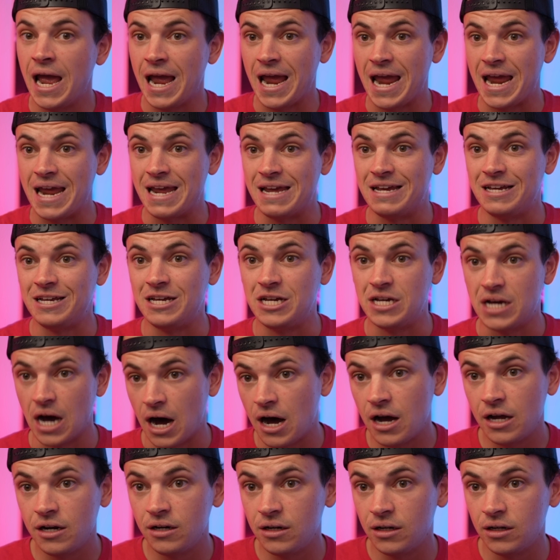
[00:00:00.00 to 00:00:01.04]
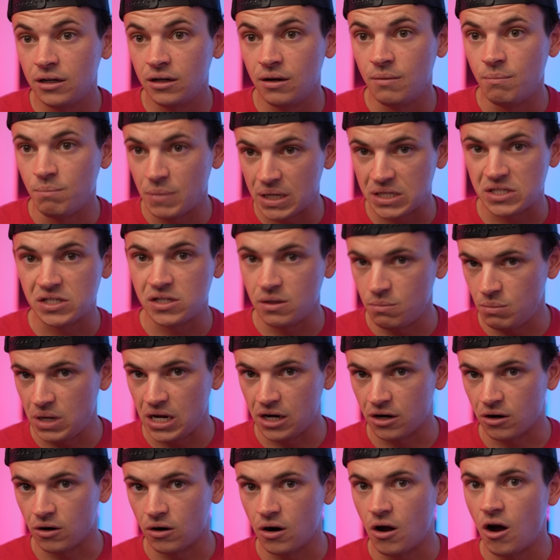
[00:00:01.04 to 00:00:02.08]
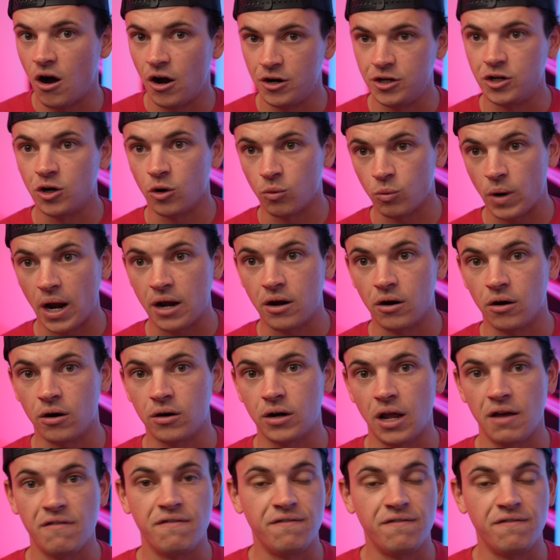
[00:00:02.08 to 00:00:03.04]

A gun misdemeanor on your record, a